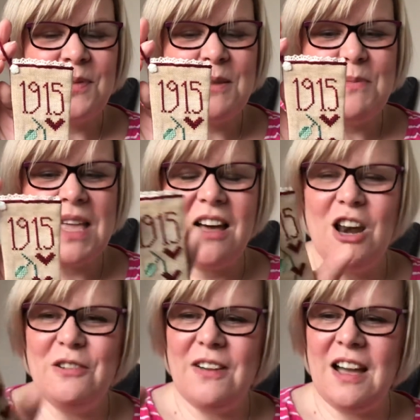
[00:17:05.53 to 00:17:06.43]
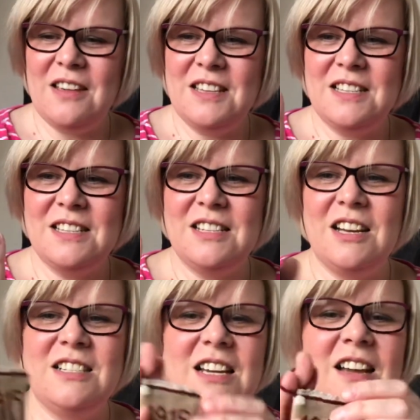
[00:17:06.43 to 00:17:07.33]
But yeah, I love how this has
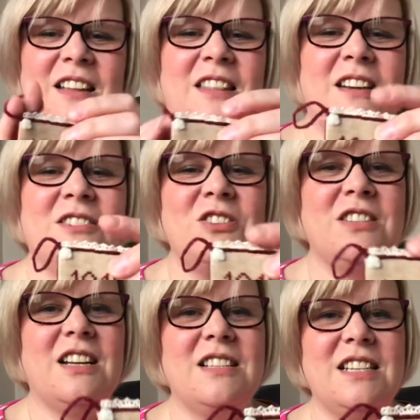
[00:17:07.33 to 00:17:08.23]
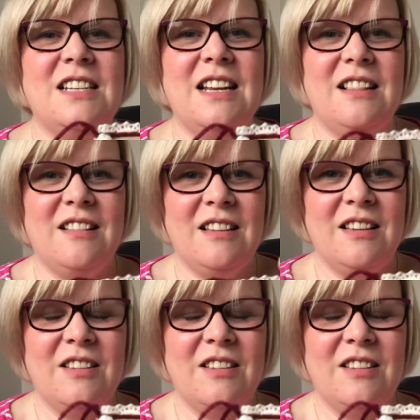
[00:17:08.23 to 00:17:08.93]
turned out. And then I just added a little